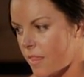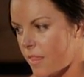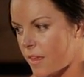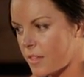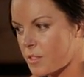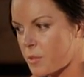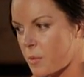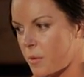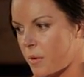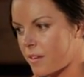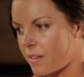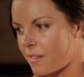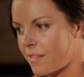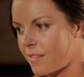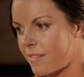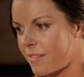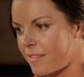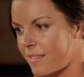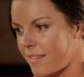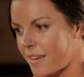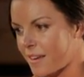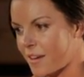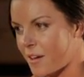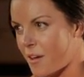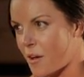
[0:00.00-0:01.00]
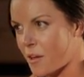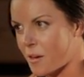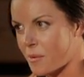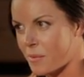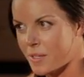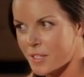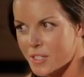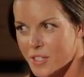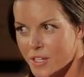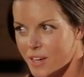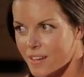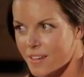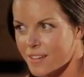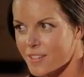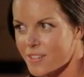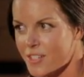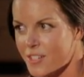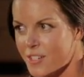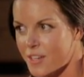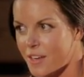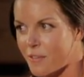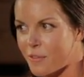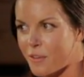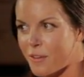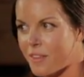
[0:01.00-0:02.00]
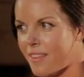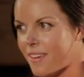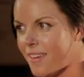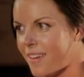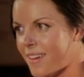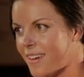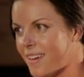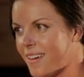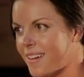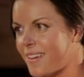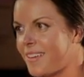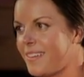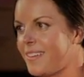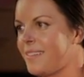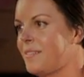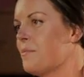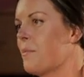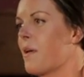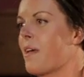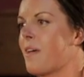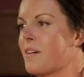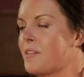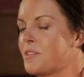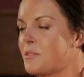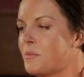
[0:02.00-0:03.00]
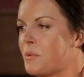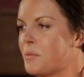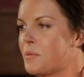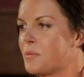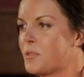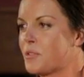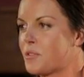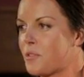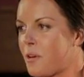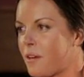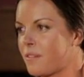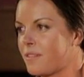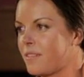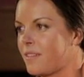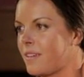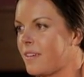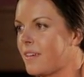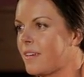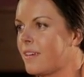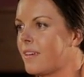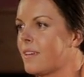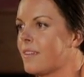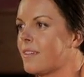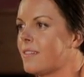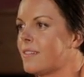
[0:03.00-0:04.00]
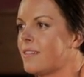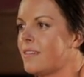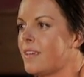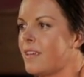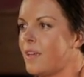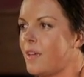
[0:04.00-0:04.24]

that's when the economy changed and everything hit, and my husband was struggling, and